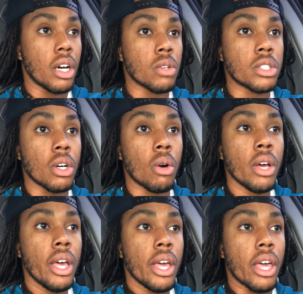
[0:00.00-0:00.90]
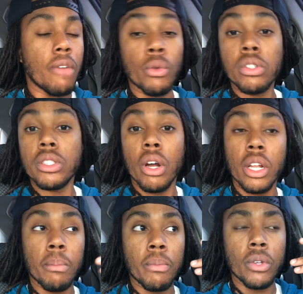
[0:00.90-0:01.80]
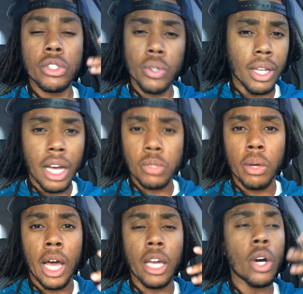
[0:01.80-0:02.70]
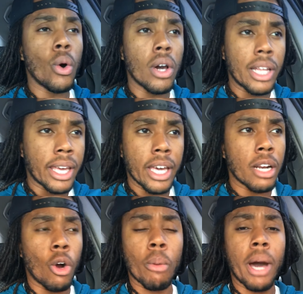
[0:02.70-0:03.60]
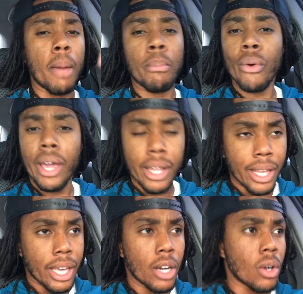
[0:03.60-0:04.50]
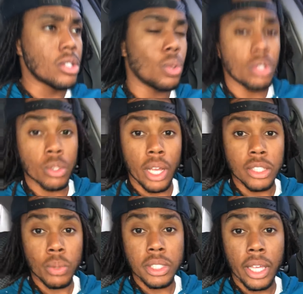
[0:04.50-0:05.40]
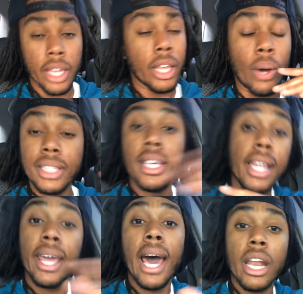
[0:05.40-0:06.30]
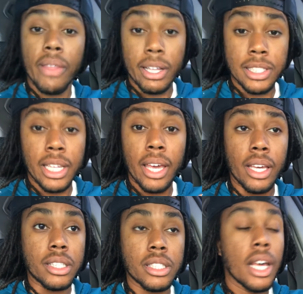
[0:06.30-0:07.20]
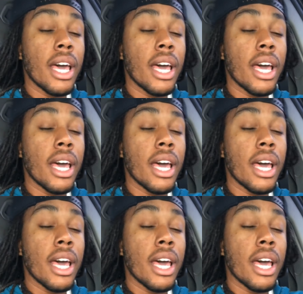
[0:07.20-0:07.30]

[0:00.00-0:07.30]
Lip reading: So if you started your dreadlocks by coiling it or by braiding it or two-strand twisting it, it's getting out of that stage.